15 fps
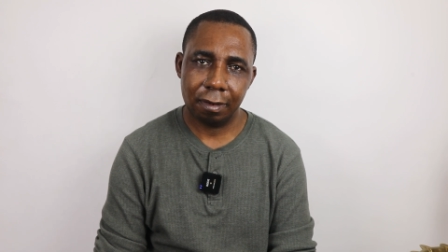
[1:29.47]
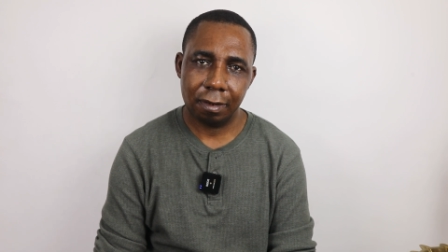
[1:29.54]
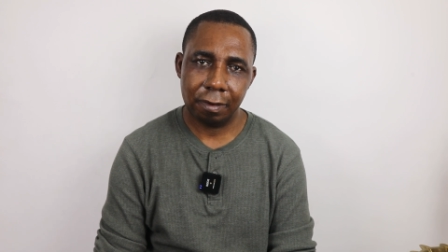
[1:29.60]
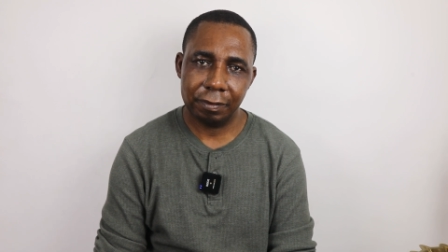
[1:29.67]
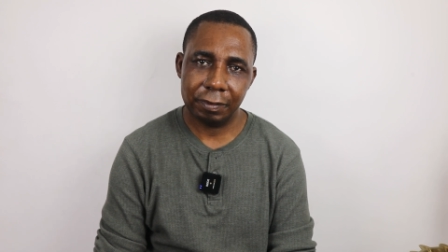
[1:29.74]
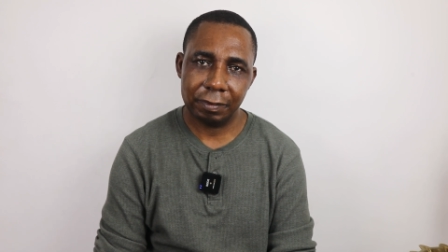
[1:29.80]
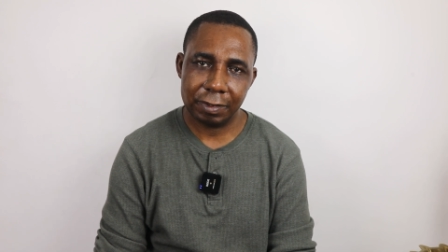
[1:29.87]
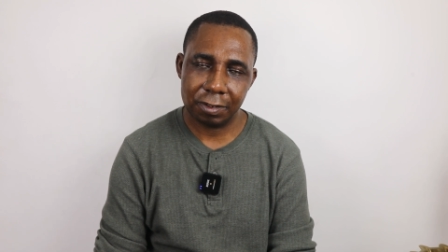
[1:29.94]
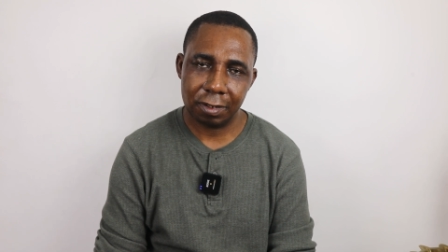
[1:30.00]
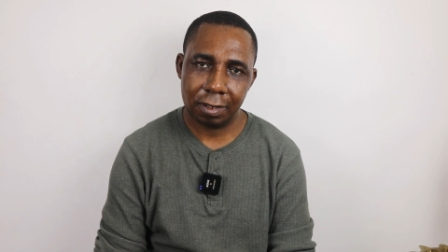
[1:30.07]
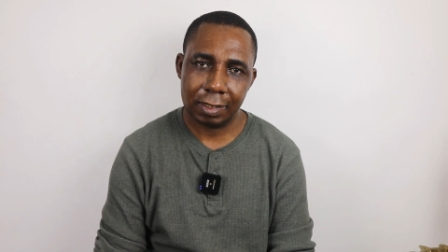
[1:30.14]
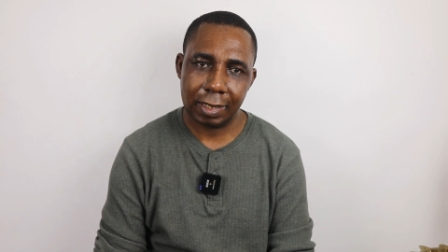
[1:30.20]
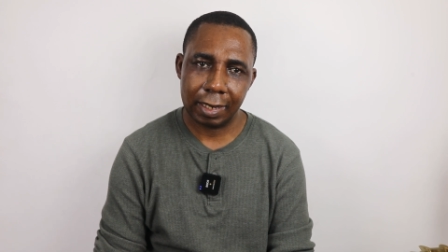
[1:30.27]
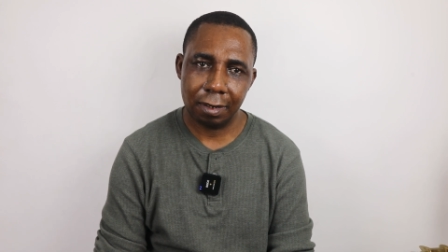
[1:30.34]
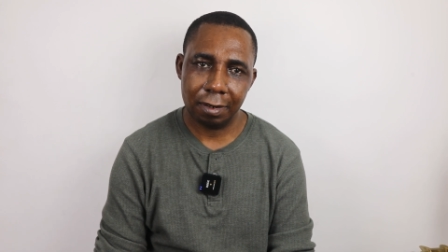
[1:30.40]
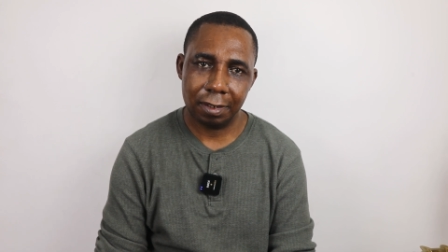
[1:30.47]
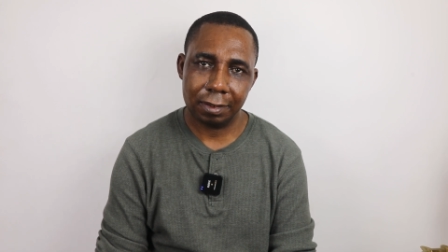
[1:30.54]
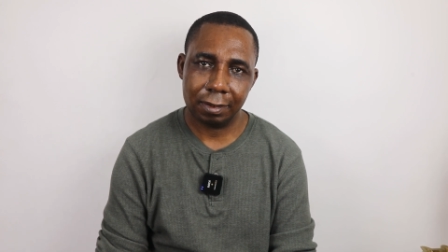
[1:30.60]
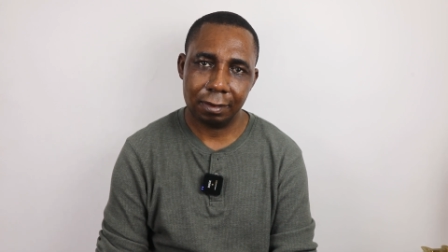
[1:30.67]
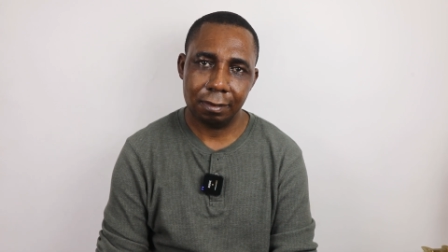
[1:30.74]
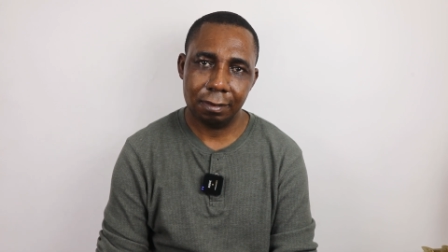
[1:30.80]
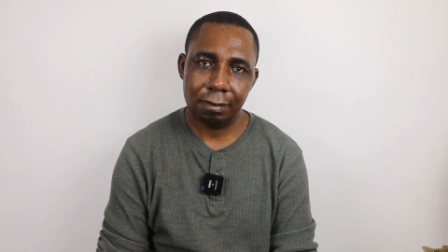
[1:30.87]
of the result I got.
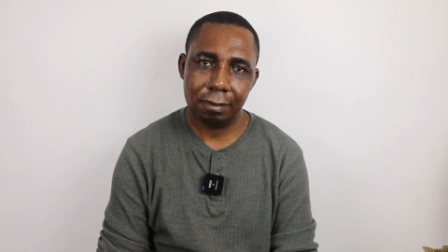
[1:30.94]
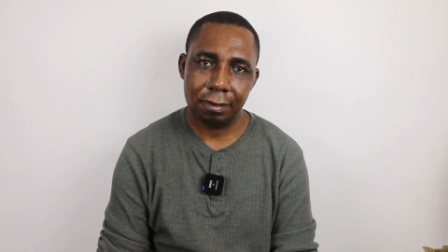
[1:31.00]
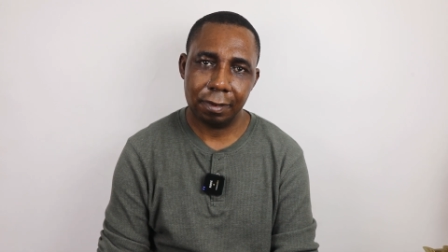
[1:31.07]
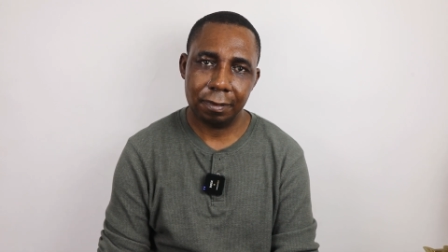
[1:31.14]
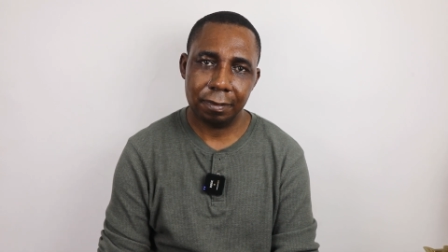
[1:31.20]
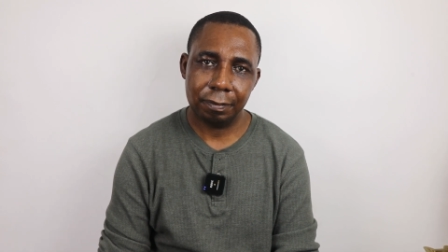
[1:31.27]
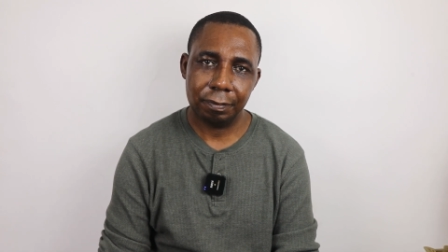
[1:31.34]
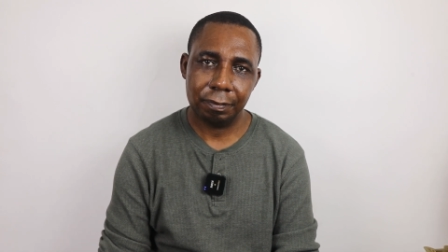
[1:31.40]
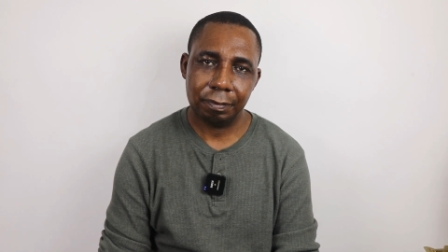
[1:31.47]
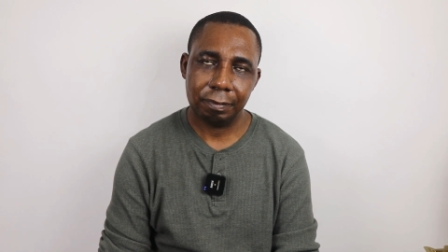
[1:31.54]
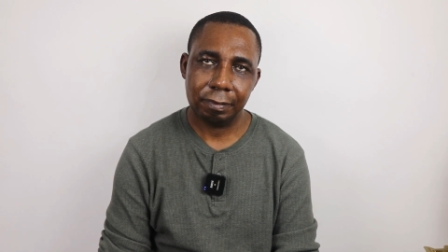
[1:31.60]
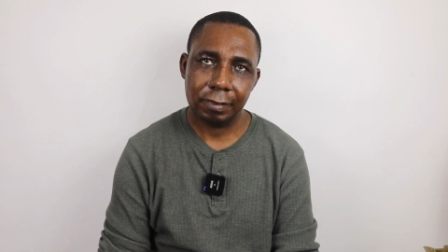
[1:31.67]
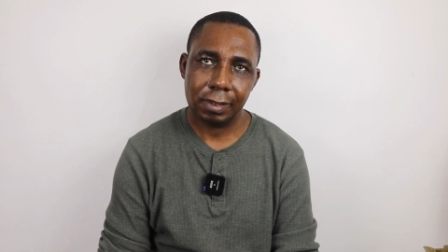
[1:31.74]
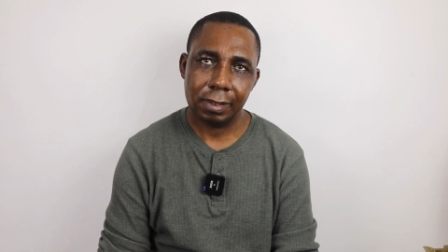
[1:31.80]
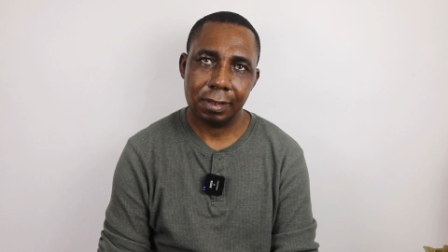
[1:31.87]
Yeah.